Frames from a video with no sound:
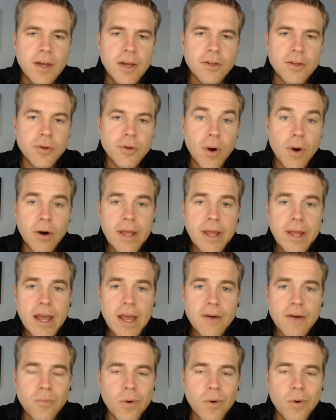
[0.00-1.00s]
You already
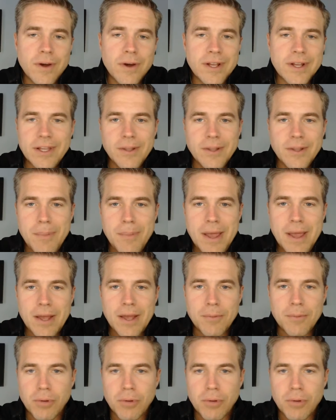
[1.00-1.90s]
have one in the bank,